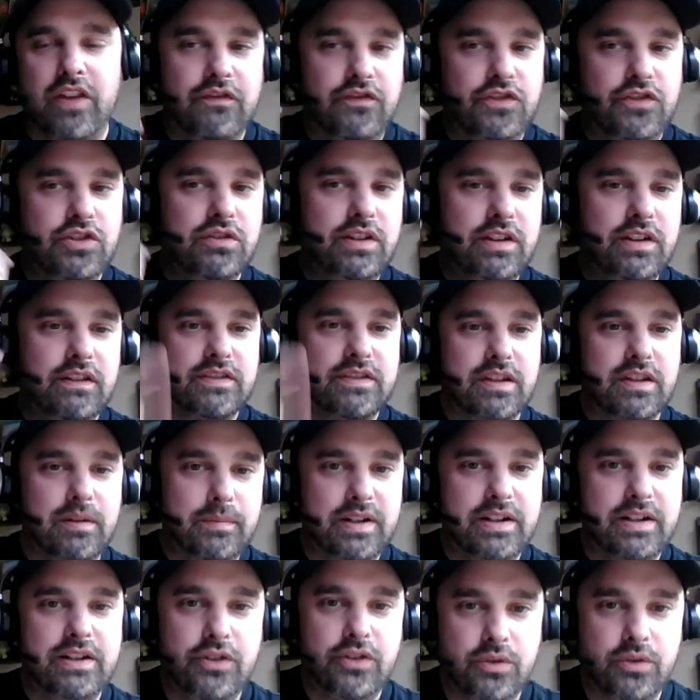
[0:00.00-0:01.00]
If you give
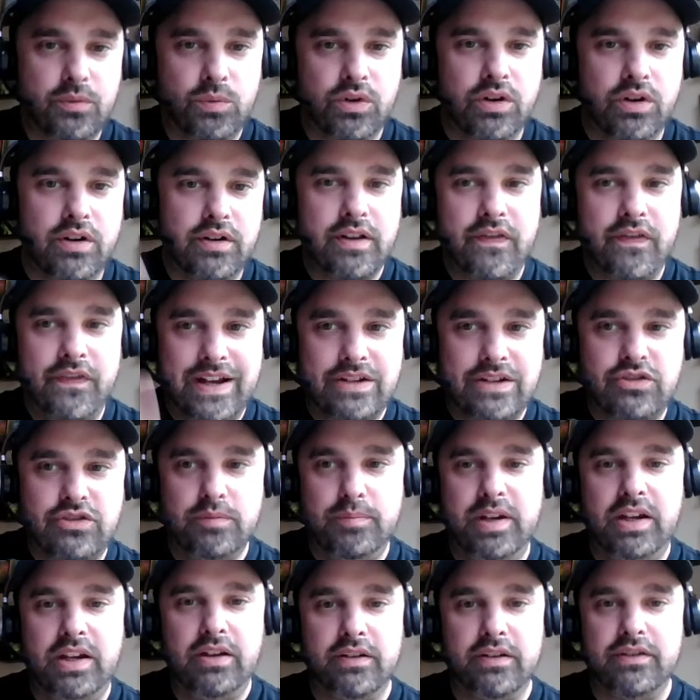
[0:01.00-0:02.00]
somebody your word, that
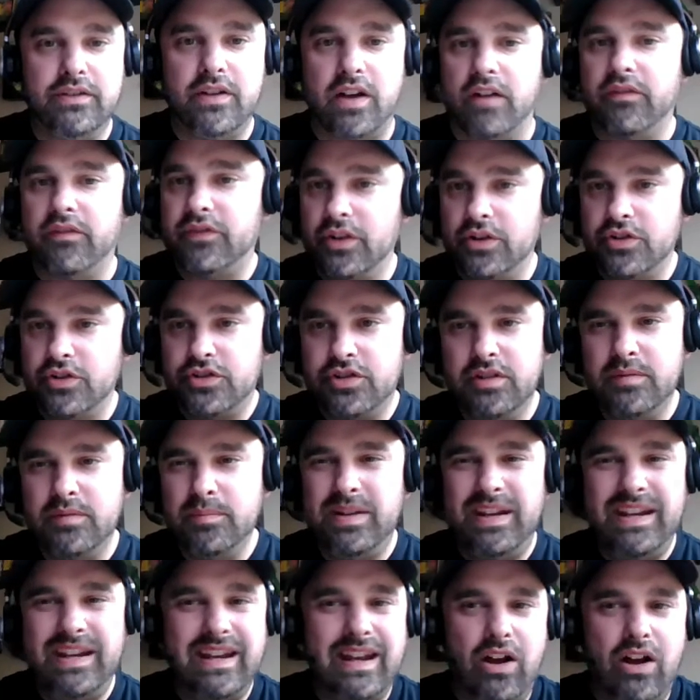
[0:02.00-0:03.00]
should be good enough. There
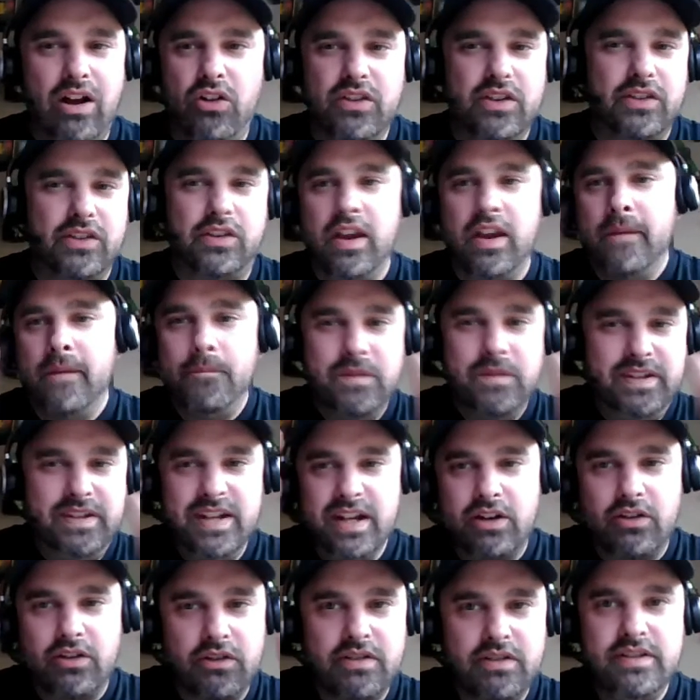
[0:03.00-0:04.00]
shouldn't be all this
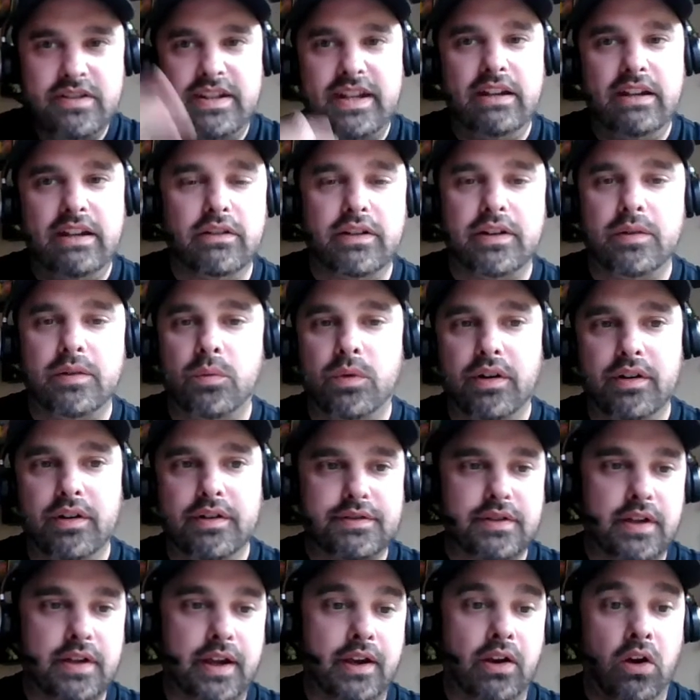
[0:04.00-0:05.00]
dicker and dealing where
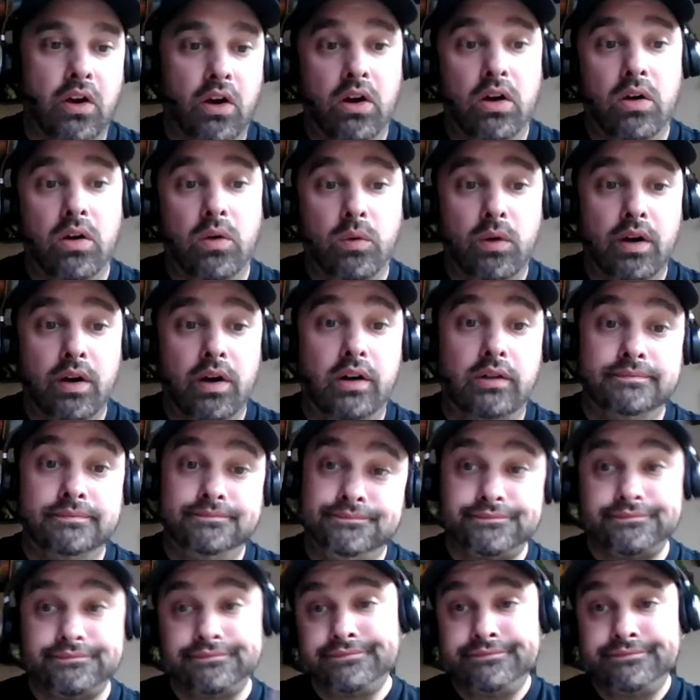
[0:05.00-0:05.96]
it's like, oh, well,